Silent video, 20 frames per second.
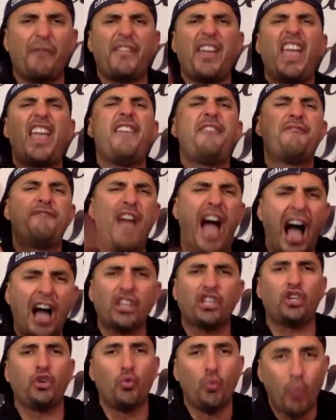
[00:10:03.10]
yourself,
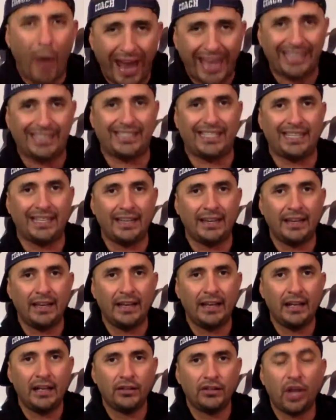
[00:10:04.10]
evaluate
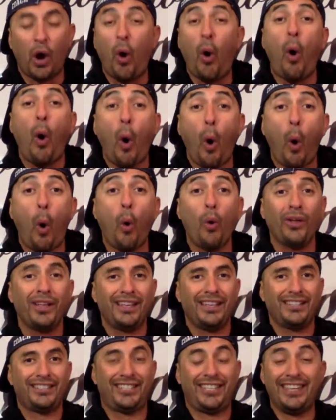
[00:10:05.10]
the
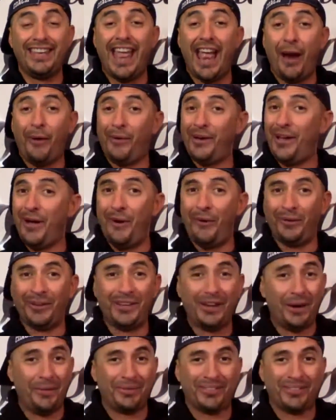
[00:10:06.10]
whole scenario.